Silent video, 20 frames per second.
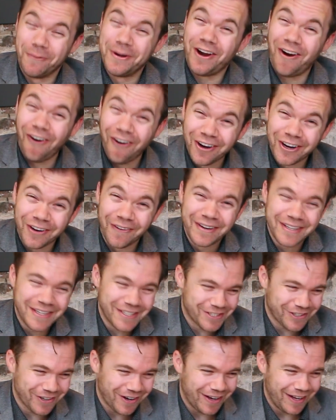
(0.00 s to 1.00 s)
we are going to
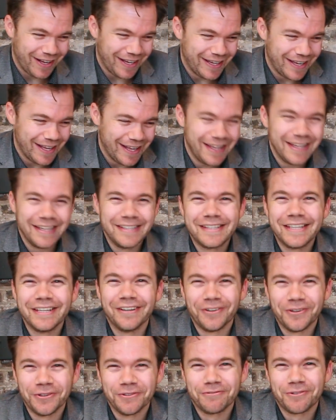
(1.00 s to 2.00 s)
try is the
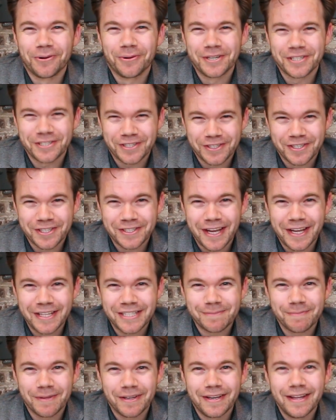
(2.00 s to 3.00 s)
Old Forester
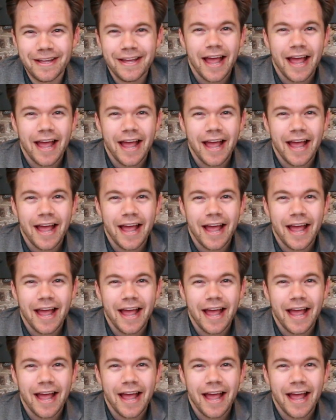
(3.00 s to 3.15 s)
Statesman,